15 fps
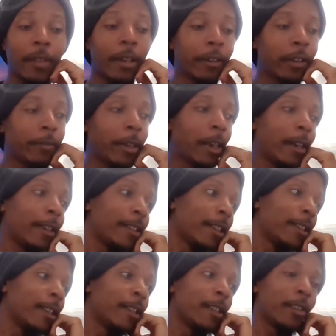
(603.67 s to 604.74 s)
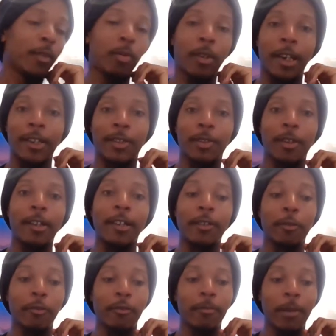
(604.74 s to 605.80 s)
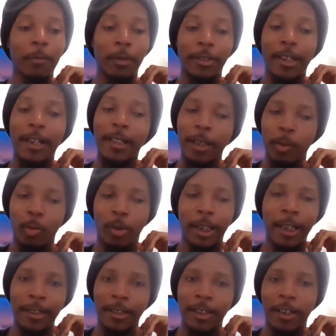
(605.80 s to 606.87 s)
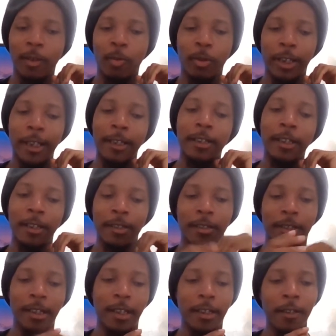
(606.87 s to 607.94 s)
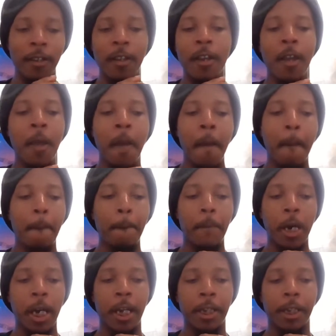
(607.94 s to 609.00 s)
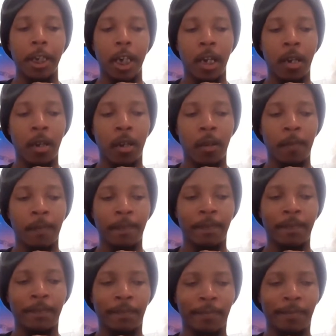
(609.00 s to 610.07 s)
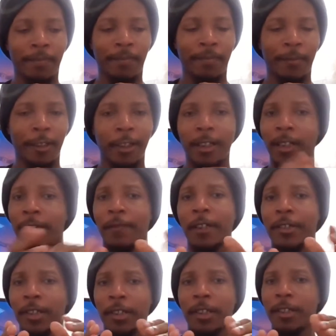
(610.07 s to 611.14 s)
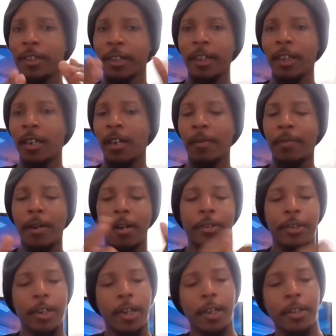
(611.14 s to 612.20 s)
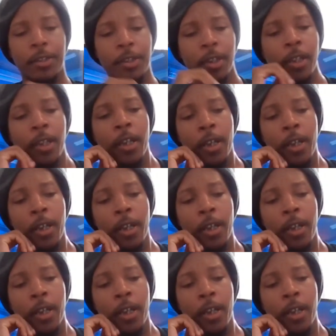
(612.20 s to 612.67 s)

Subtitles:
Not going to be honest, I did this twice, so I don't remember exactly what I said and what I didn't say. And if I said this again, I apologize.